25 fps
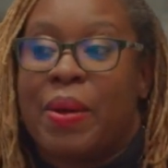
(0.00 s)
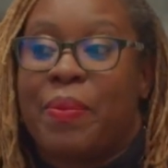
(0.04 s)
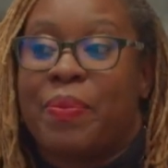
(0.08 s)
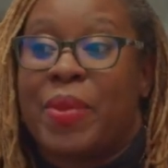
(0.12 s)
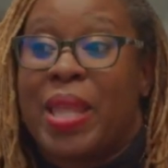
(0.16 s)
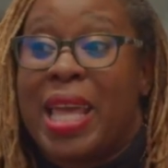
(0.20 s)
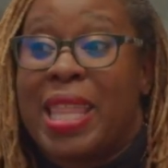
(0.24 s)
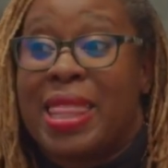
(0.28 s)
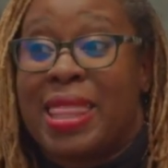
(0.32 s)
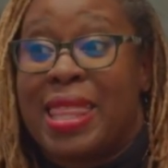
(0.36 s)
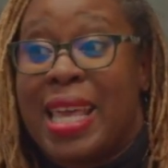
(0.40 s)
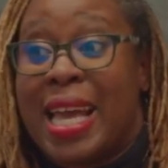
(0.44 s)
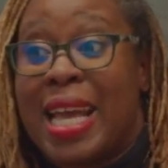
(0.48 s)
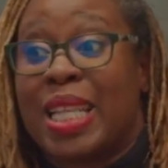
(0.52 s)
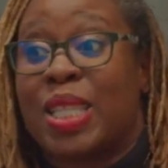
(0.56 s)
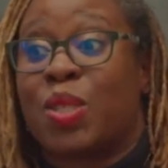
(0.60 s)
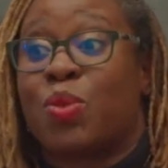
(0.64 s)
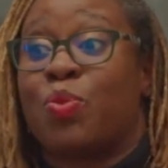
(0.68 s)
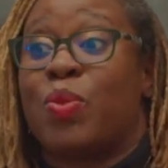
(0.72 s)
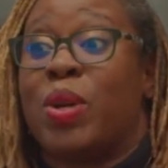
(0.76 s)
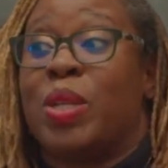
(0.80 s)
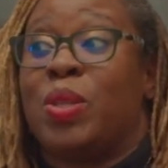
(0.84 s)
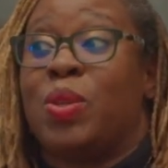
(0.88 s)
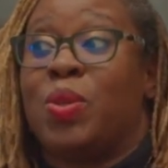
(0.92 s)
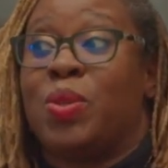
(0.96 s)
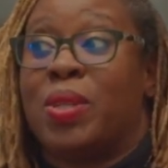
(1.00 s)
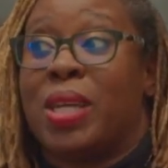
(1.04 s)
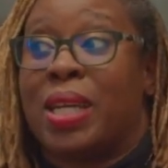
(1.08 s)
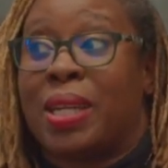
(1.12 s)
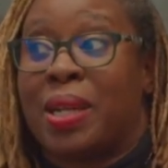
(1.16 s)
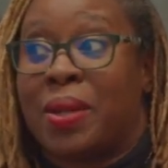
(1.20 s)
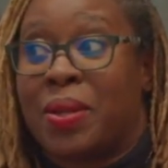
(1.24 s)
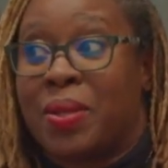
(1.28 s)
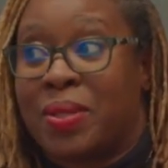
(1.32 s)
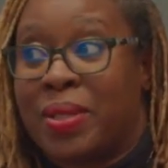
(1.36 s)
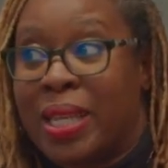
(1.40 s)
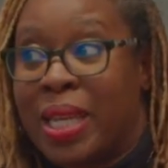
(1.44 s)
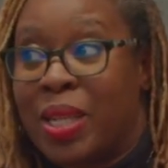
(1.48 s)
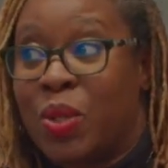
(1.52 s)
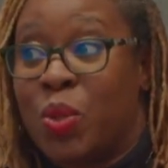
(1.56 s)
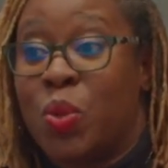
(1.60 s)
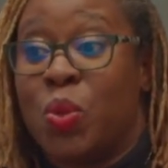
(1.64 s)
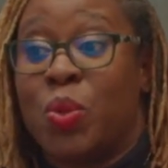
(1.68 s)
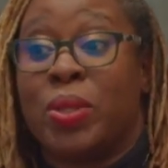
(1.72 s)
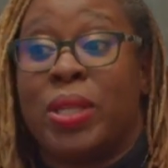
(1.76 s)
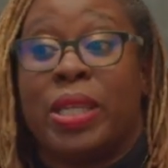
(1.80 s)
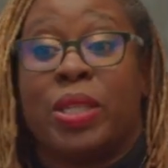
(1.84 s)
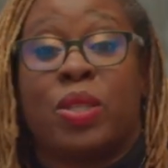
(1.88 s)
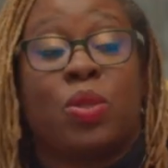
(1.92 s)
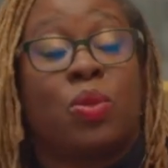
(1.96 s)
And that's when you then understand
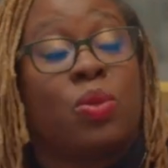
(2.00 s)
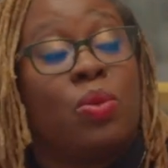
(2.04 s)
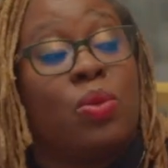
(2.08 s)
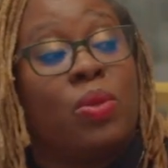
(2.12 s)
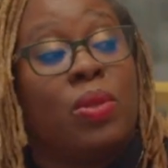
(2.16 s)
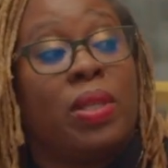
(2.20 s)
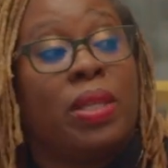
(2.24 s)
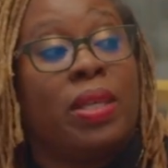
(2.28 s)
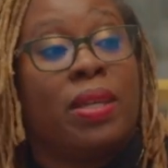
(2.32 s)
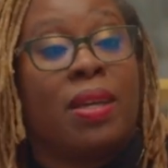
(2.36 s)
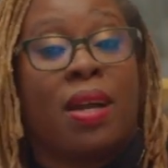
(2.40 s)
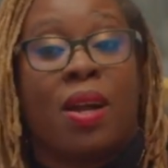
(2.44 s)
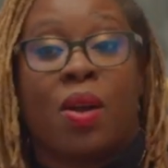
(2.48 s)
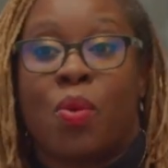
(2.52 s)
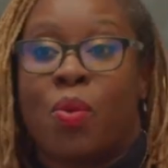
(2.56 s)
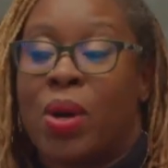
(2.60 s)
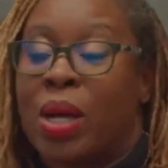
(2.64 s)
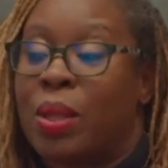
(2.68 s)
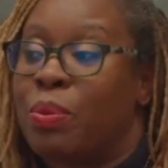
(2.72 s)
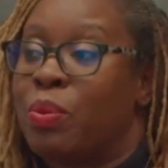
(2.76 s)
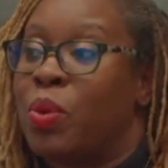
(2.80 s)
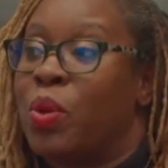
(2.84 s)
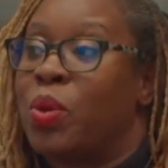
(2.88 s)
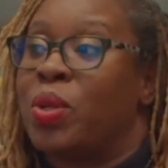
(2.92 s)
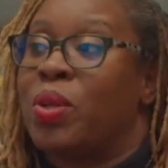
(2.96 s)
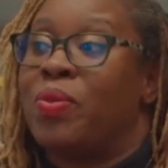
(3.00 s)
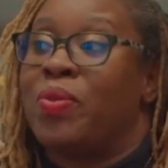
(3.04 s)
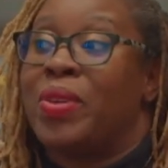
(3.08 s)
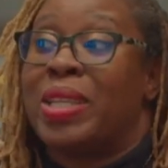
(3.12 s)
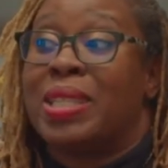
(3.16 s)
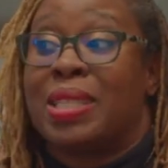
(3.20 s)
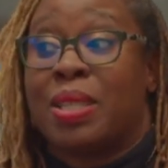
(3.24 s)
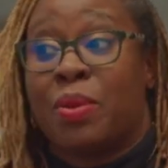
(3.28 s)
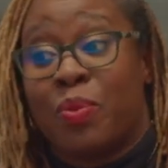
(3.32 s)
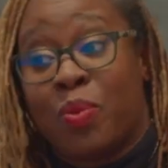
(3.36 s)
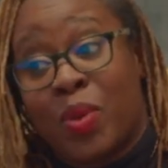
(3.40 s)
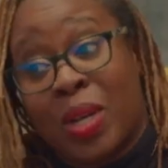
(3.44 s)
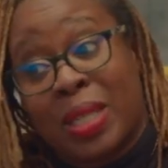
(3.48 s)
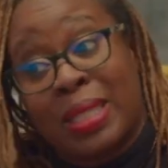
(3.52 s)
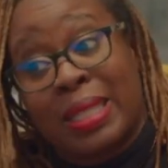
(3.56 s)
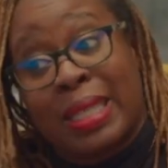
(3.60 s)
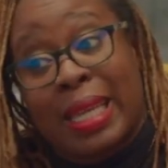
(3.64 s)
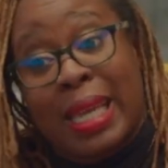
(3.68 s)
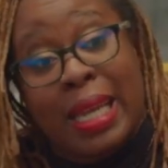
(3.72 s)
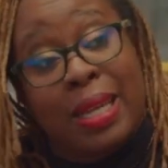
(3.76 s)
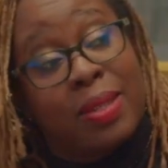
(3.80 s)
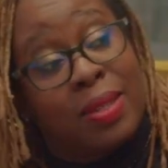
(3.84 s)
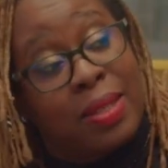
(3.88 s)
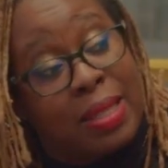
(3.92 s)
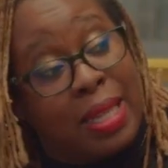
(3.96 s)
who they truly are, what motivates them, what
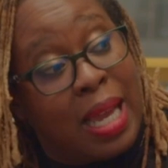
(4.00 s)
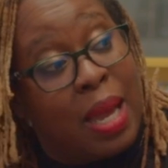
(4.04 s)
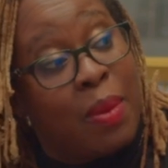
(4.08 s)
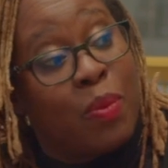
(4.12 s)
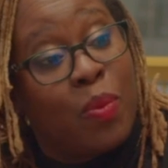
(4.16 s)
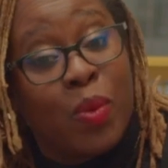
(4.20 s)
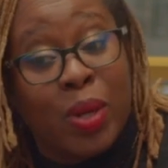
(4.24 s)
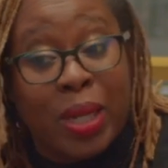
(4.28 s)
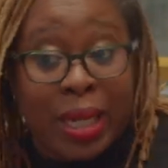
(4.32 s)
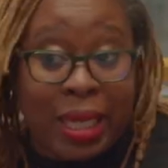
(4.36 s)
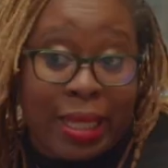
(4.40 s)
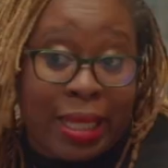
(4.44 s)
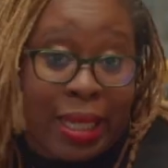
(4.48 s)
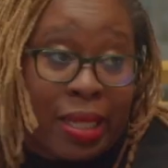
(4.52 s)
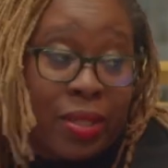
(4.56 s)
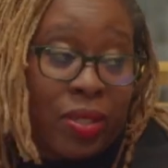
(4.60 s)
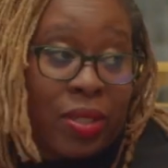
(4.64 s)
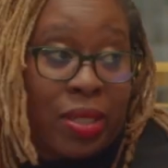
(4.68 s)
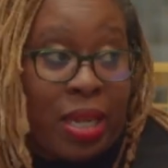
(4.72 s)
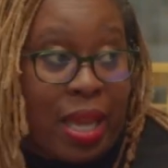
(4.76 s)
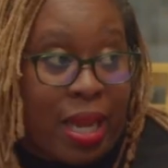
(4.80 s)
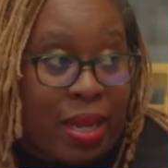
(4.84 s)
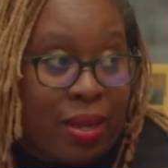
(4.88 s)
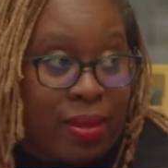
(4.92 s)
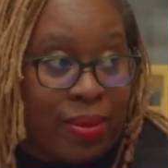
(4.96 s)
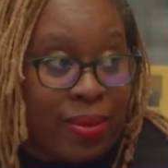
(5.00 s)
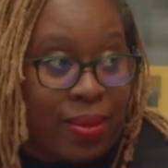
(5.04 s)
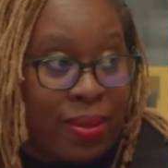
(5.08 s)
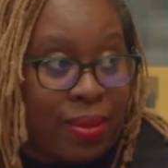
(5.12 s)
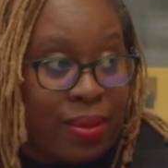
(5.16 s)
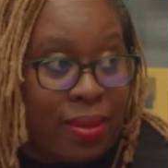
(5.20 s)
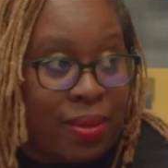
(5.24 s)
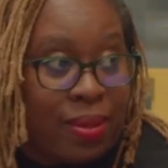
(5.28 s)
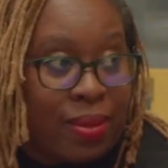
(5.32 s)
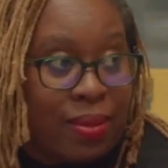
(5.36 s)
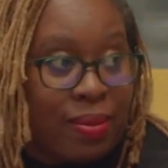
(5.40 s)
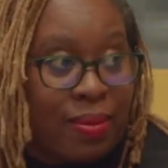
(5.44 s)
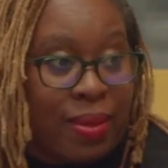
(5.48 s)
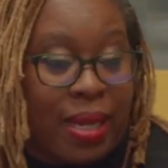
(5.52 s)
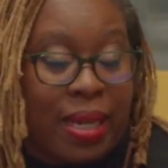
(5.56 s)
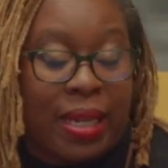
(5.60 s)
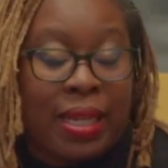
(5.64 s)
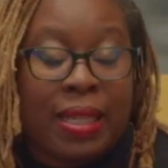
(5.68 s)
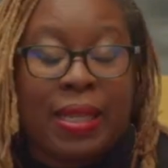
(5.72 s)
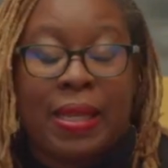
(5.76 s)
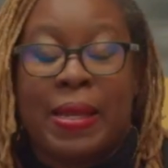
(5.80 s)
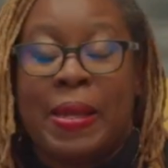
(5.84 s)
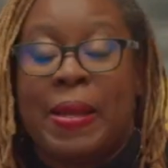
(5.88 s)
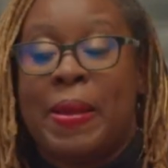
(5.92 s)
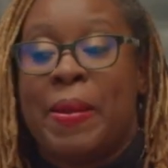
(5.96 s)
scares them, what are their shadows,
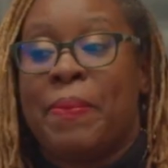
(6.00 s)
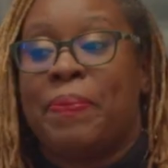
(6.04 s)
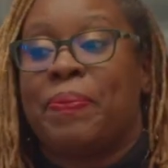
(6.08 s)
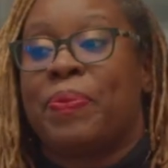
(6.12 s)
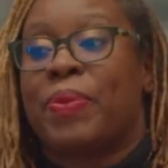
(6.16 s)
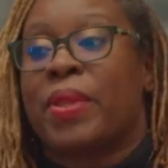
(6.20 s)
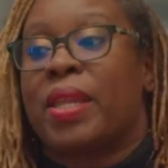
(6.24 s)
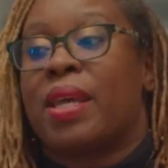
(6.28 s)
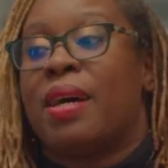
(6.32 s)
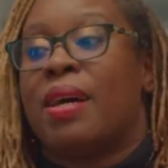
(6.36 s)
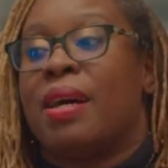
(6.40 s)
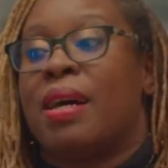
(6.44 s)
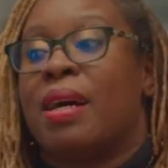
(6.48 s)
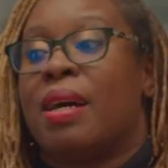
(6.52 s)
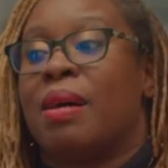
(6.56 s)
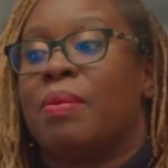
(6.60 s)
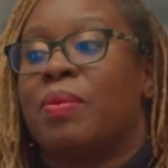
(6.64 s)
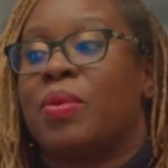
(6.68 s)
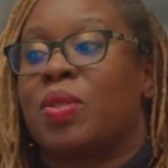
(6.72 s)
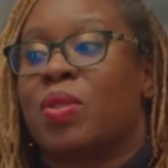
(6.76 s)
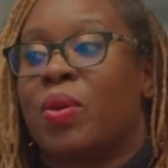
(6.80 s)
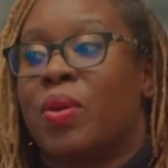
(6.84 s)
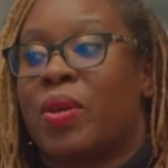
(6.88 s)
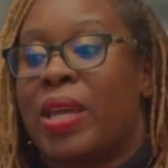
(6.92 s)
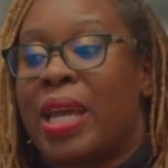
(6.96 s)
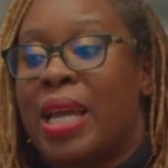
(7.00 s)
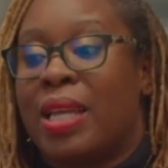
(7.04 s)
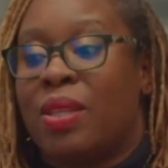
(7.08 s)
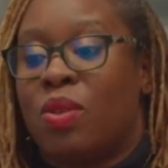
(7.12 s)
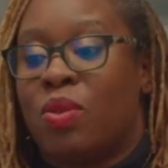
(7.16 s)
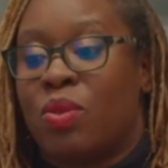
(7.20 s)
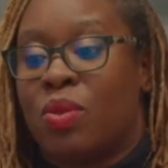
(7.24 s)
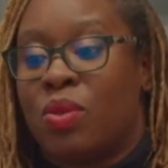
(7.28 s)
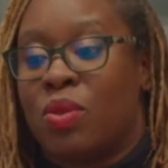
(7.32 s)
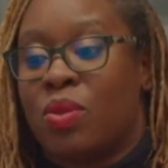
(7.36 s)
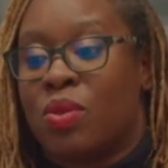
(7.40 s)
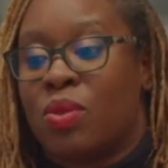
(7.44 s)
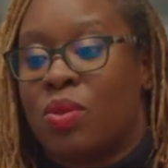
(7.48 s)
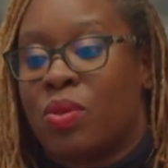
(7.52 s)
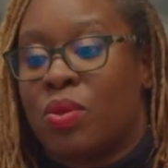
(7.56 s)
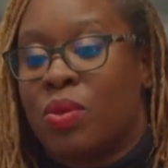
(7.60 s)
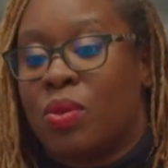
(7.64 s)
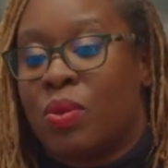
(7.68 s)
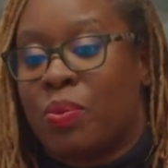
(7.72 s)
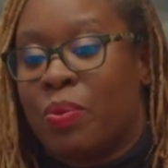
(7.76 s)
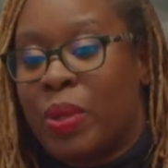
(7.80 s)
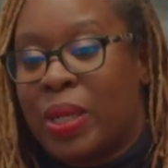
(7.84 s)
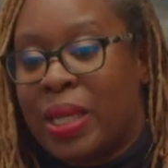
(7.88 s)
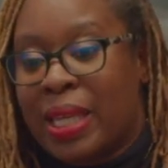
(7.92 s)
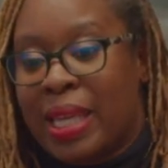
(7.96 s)
right? So again,
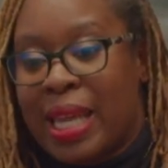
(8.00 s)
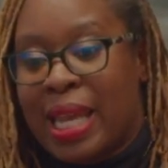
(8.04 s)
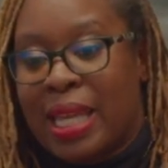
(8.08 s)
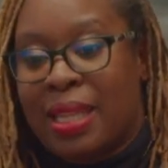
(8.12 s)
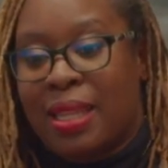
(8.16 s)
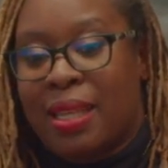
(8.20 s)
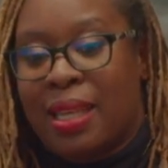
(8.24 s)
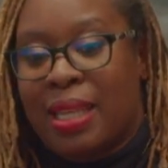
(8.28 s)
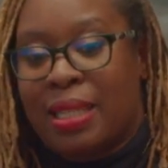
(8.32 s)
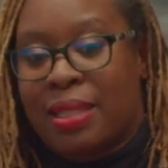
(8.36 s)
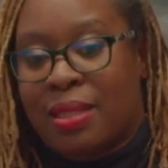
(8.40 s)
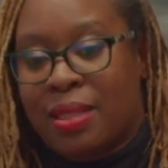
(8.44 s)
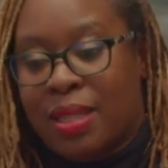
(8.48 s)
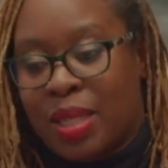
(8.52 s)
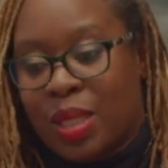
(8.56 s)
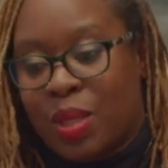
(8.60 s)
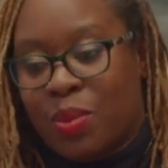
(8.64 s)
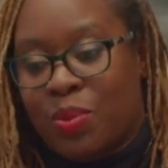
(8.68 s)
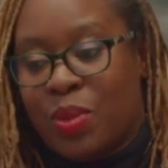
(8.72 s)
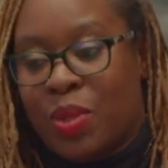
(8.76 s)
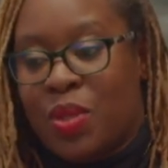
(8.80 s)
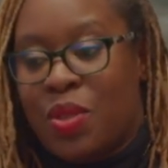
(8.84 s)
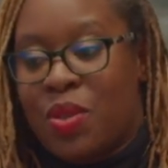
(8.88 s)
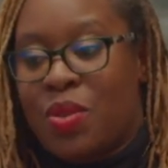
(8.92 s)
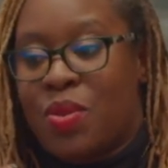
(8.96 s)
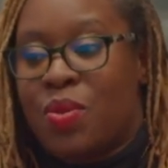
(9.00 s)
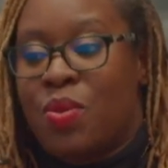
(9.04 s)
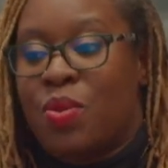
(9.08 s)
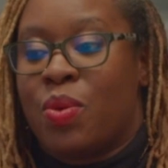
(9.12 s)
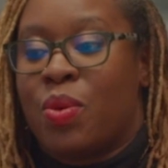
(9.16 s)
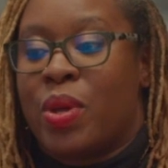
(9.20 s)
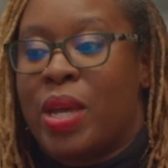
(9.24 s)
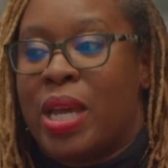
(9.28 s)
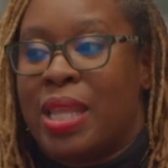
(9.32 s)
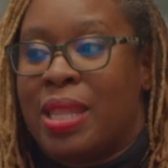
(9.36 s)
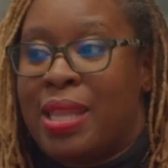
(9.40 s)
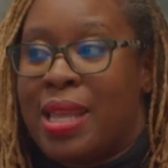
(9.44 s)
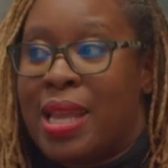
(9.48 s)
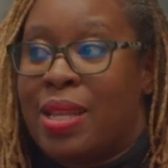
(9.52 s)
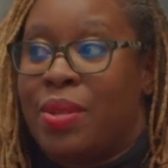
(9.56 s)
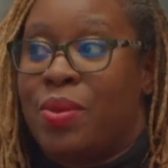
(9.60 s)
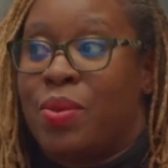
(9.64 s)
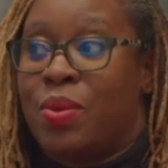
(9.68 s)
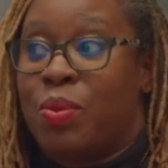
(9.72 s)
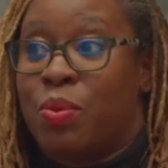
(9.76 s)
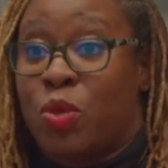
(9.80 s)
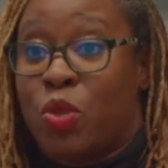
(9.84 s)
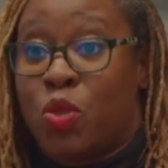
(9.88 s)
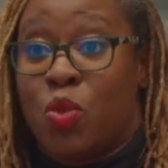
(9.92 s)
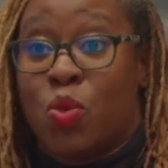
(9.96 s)
but again, it starts with you, and
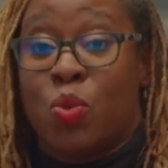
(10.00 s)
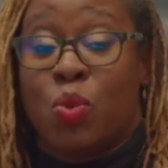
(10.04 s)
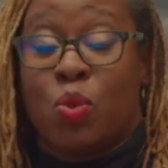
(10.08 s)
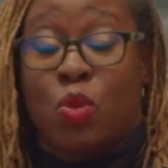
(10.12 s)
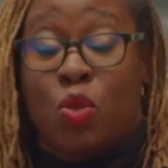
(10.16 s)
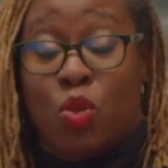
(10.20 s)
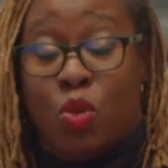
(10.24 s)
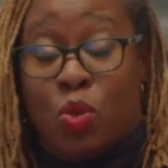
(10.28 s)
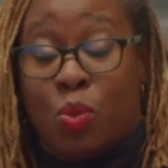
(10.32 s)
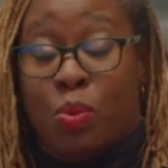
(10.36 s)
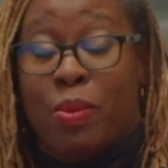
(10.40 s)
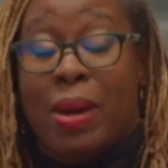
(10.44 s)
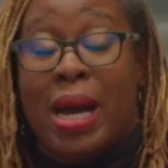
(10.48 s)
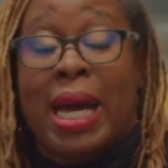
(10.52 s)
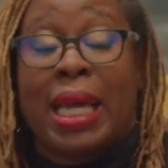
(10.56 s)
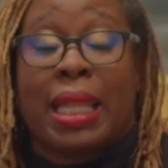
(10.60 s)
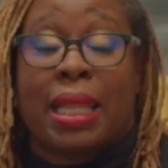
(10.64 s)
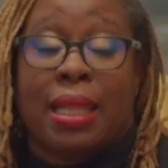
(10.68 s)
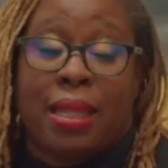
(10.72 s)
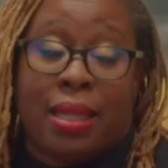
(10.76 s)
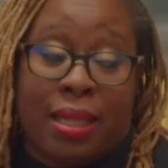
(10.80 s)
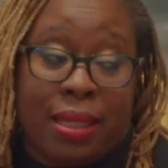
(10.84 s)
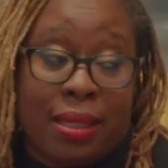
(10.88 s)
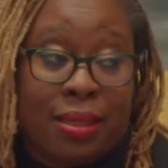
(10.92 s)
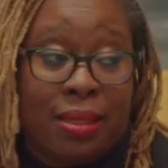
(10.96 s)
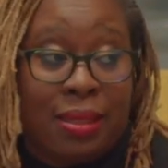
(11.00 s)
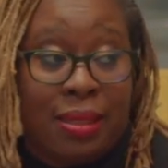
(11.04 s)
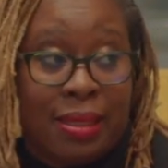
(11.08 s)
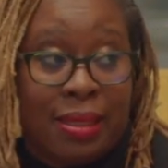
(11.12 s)
then you model it